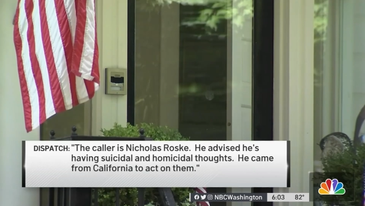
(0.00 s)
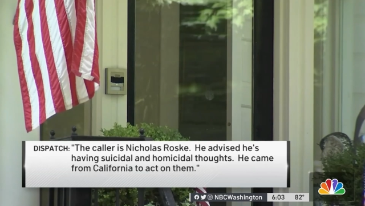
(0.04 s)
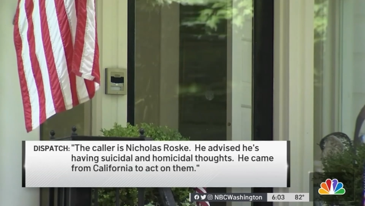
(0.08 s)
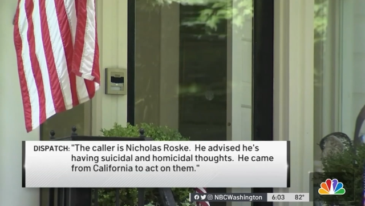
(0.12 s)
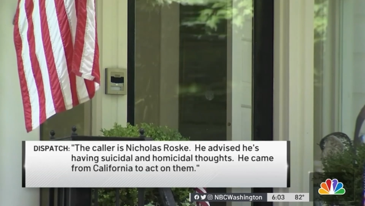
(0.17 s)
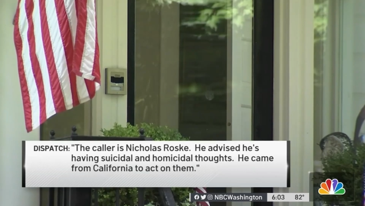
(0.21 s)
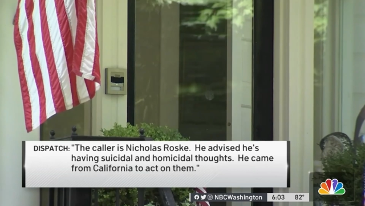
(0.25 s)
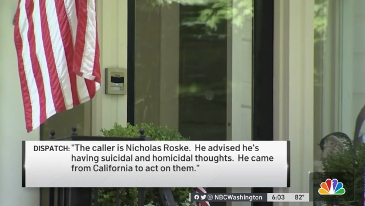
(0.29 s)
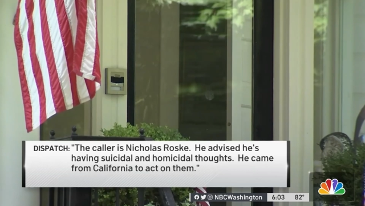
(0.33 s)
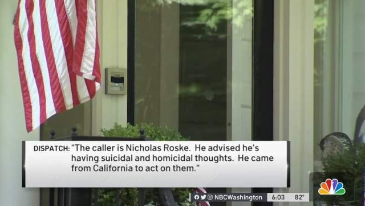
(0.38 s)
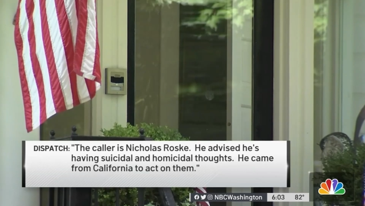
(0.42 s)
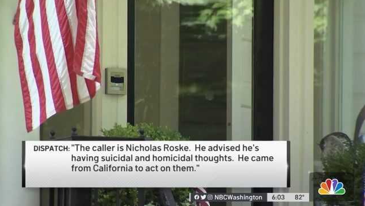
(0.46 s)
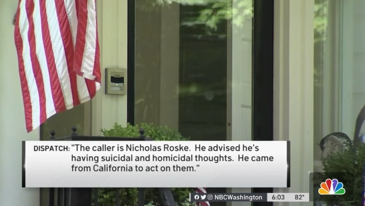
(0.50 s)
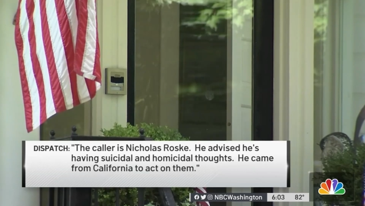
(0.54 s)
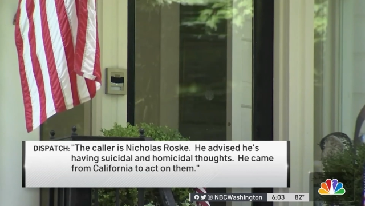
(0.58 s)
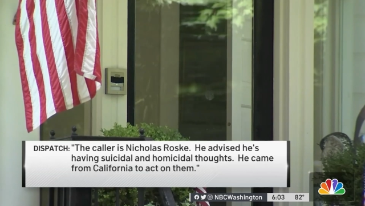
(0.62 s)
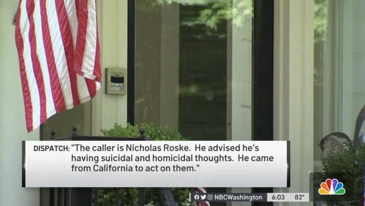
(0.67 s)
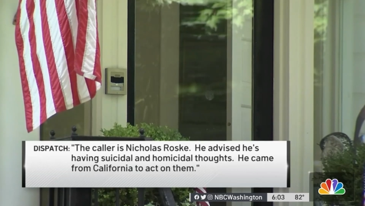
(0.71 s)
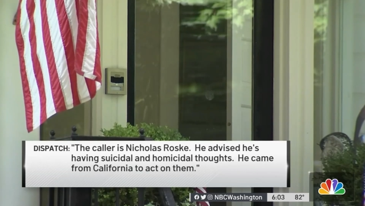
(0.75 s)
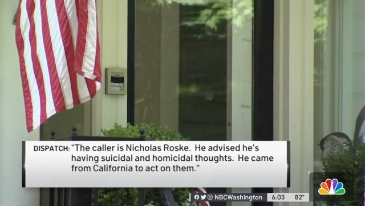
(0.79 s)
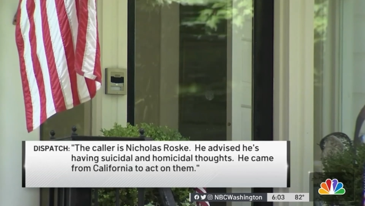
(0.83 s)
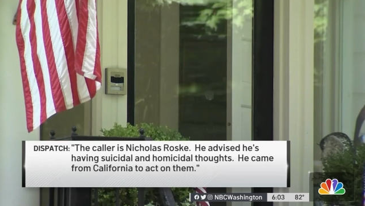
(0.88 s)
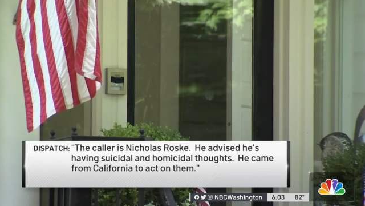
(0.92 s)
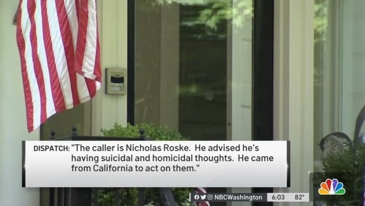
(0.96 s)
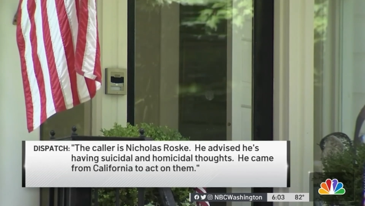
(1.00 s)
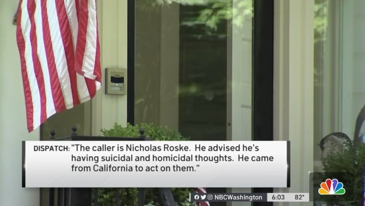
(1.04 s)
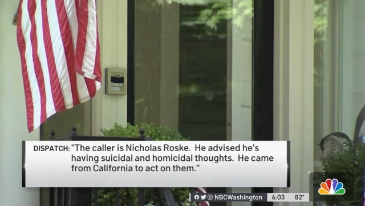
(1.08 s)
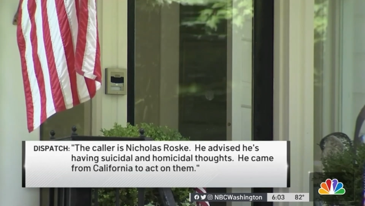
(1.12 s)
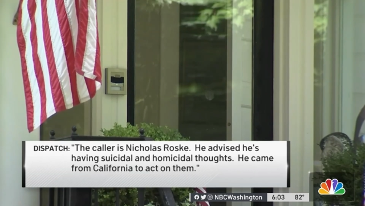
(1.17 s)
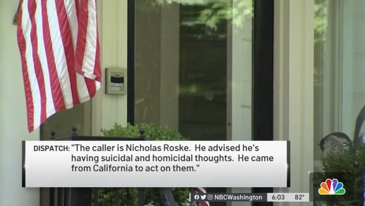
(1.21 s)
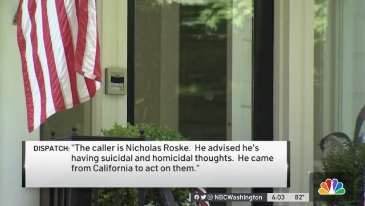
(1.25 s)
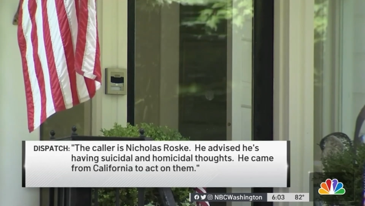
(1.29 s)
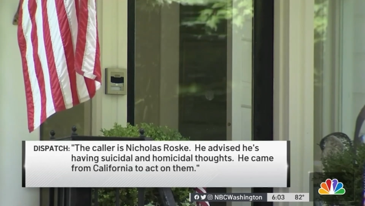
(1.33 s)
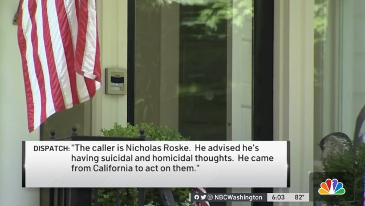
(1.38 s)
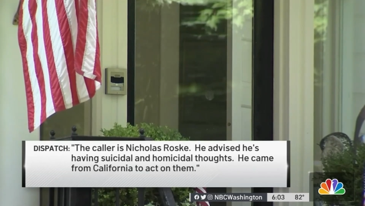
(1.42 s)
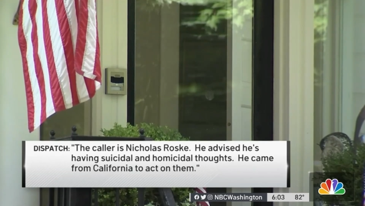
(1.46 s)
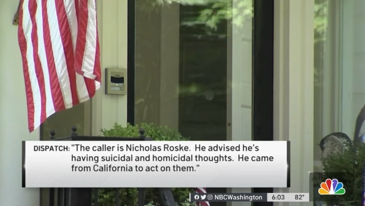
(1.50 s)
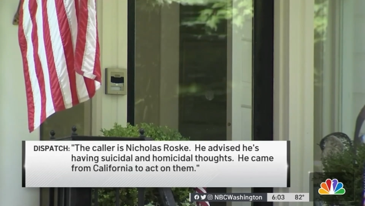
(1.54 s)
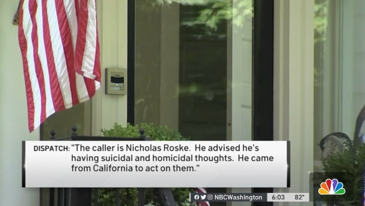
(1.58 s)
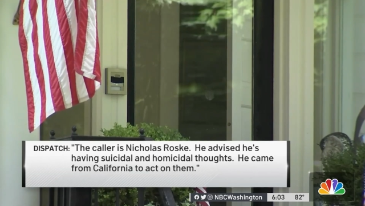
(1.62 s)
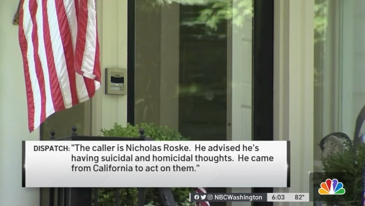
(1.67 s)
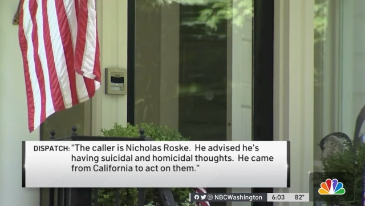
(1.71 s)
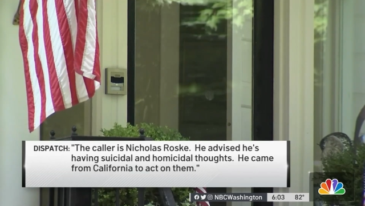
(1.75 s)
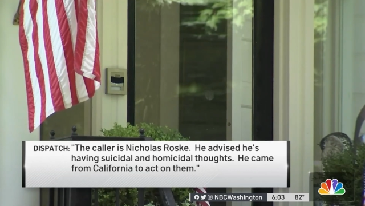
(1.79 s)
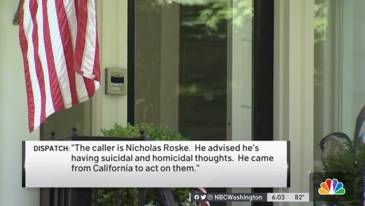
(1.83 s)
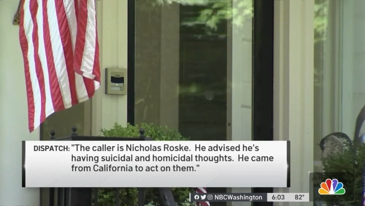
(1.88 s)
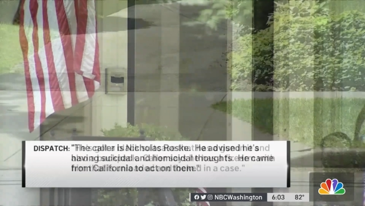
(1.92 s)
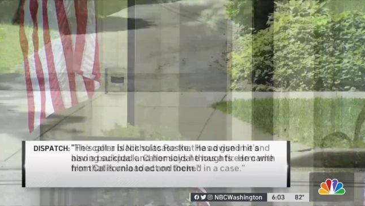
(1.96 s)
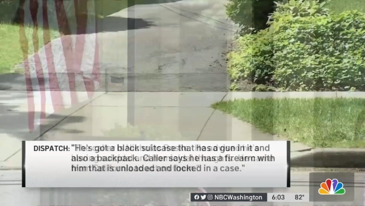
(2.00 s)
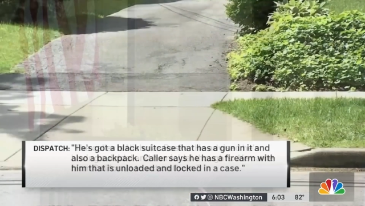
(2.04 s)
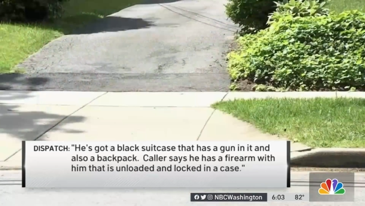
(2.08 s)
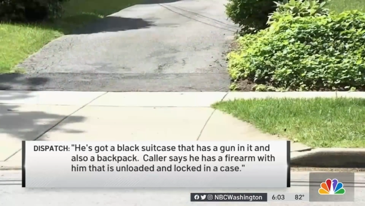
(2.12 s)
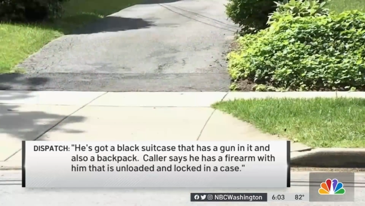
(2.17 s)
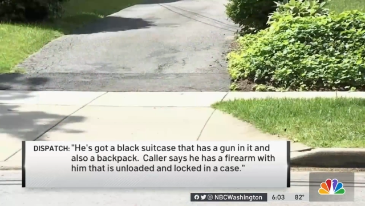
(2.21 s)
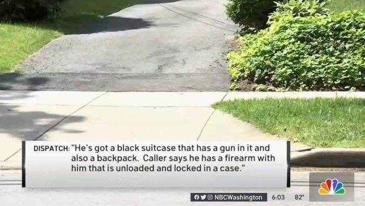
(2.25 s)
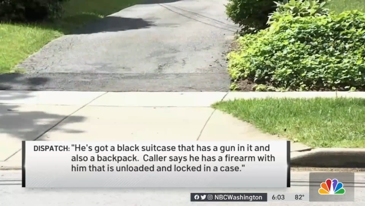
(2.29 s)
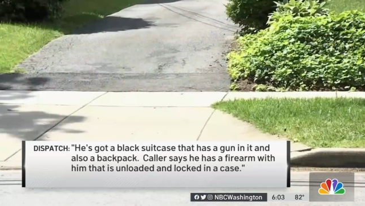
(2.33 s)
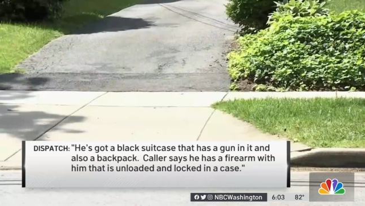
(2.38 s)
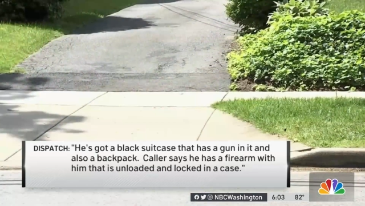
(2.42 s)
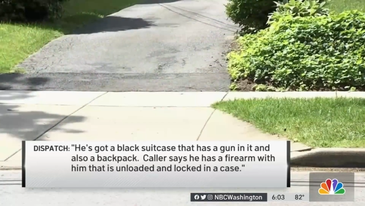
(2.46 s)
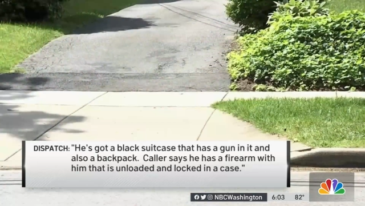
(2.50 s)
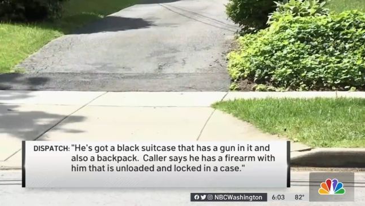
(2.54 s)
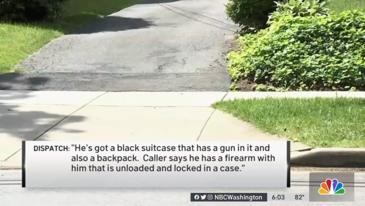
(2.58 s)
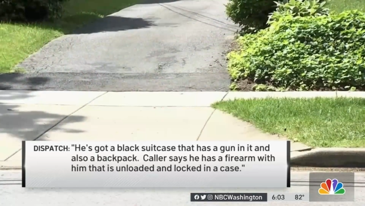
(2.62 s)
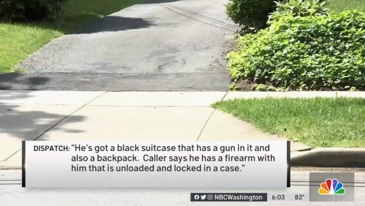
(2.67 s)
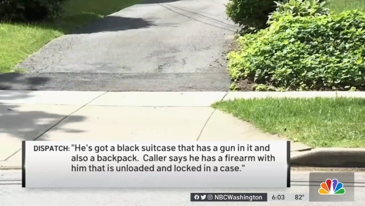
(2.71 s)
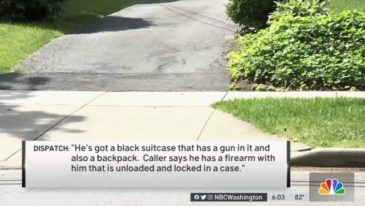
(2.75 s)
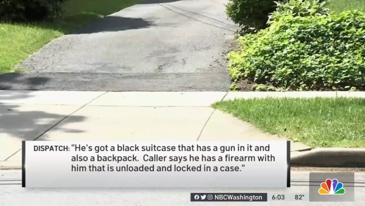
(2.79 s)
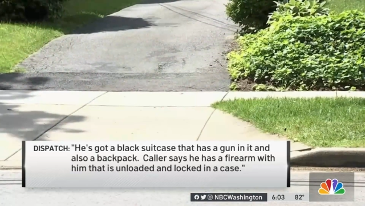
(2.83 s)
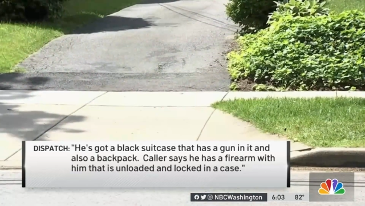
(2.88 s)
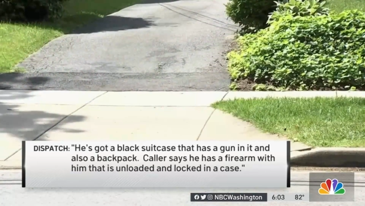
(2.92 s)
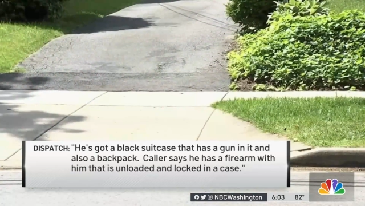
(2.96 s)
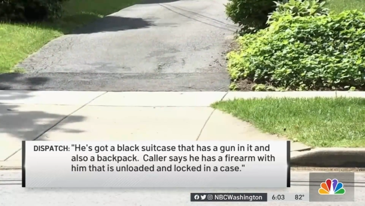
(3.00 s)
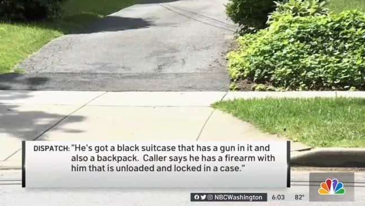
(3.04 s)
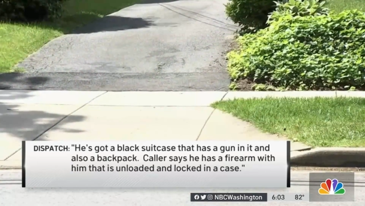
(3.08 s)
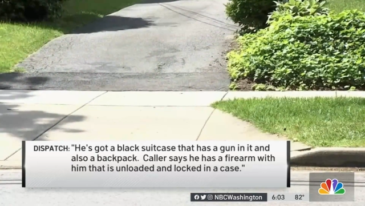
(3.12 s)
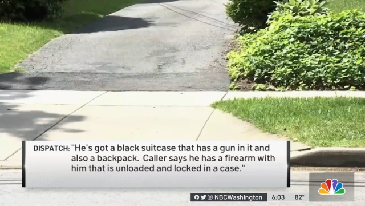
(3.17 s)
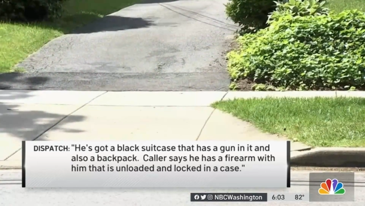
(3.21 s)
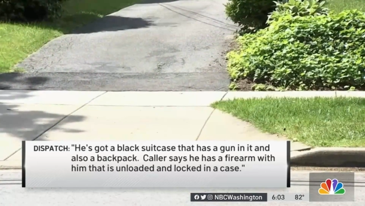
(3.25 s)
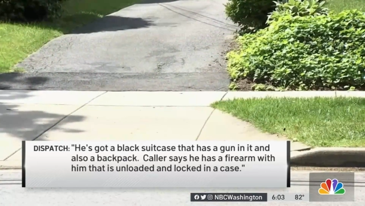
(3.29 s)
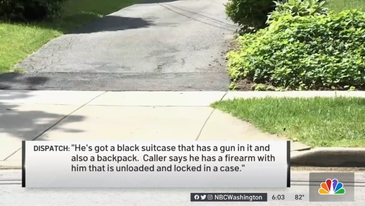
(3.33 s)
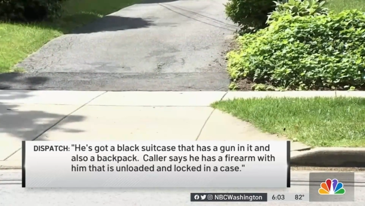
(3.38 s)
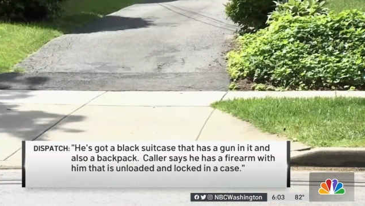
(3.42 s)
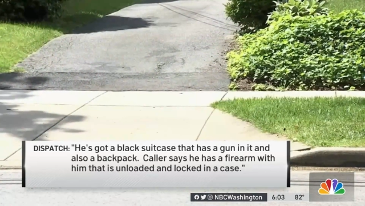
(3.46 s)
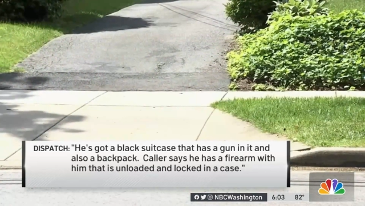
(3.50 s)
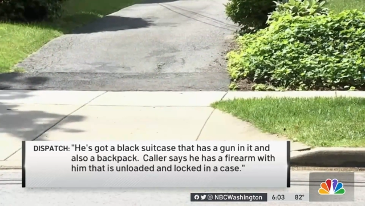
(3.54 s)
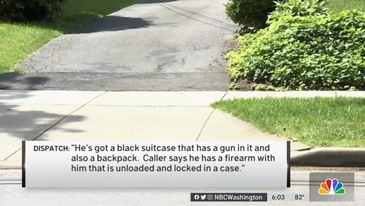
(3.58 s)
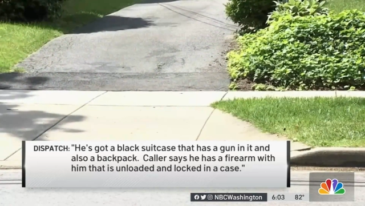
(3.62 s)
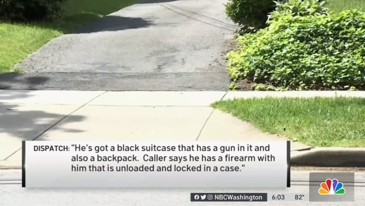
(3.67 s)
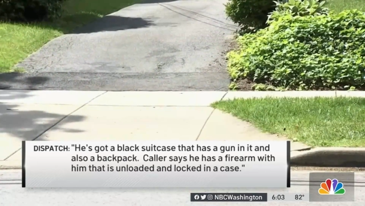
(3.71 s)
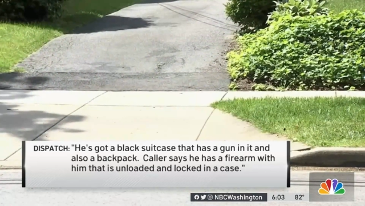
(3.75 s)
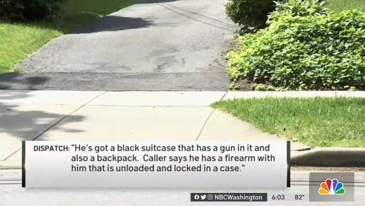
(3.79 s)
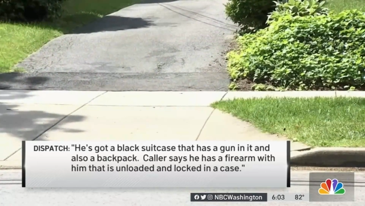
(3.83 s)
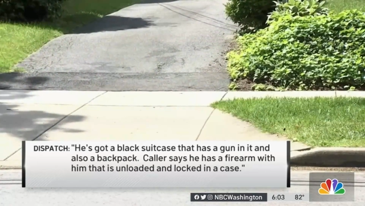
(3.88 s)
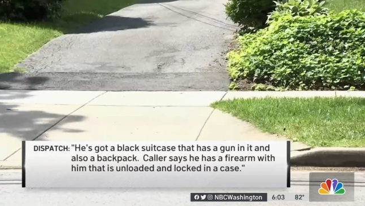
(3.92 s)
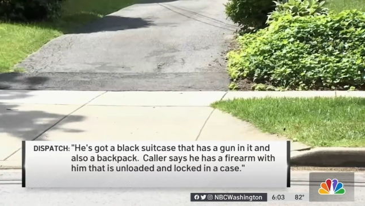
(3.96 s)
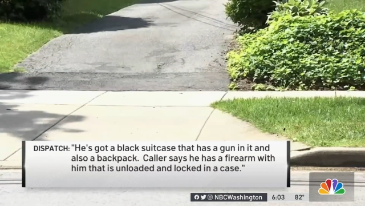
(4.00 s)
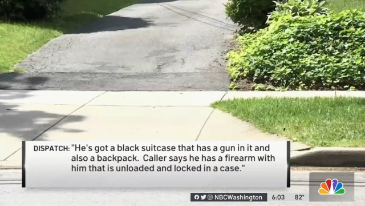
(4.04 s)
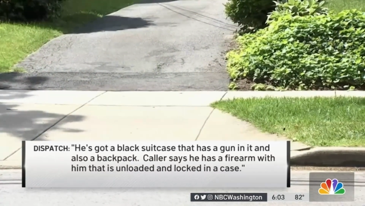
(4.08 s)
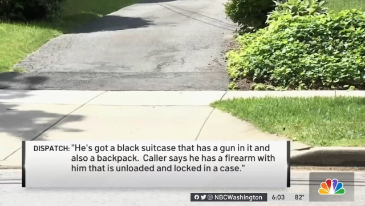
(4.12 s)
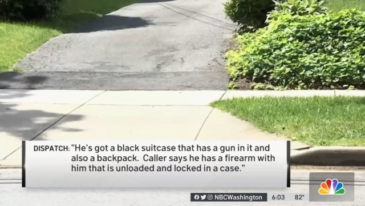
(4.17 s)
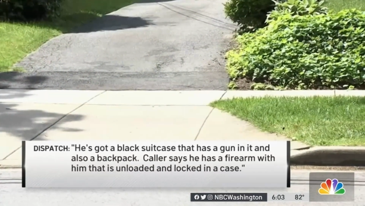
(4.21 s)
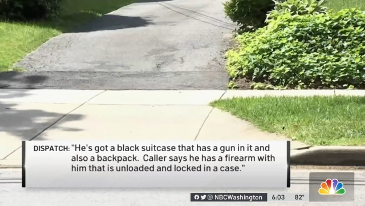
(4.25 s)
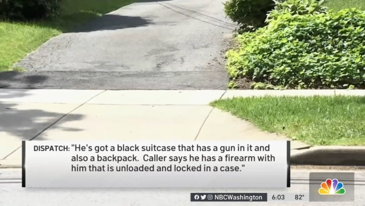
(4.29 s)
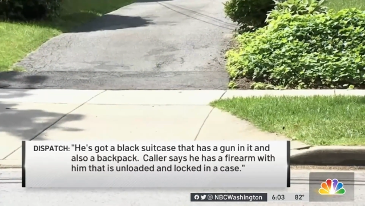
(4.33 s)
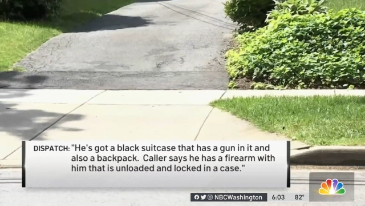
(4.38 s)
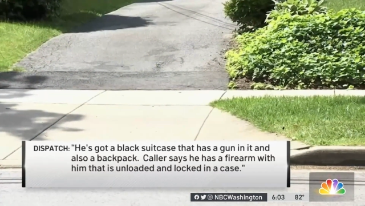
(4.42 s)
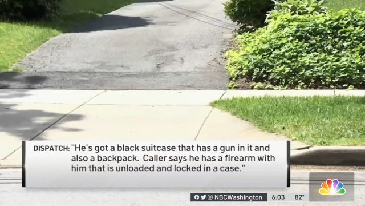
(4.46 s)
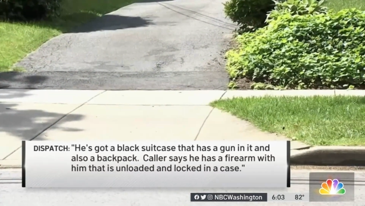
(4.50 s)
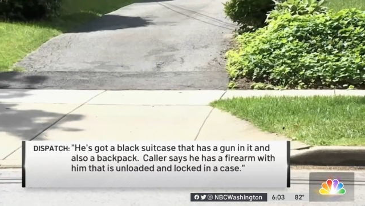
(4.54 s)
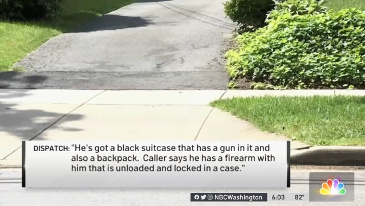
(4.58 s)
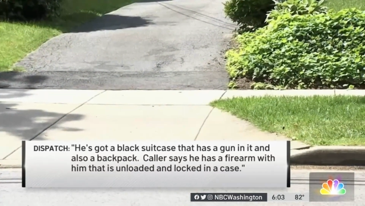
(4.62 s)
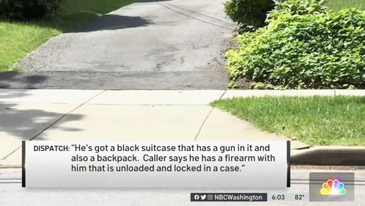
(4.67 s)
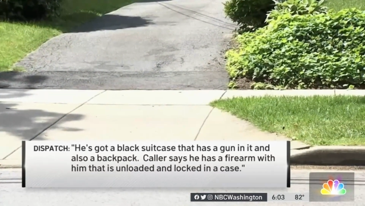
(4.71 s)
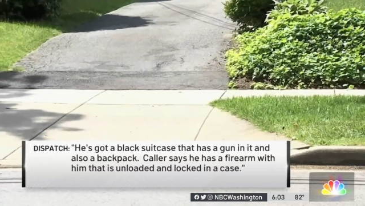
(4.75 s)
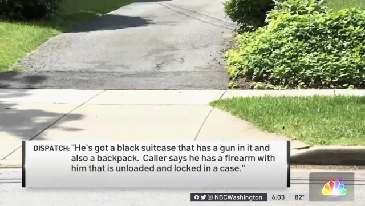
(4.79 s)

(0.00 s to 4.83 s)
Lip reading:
No face is visible, so there are no lips to read.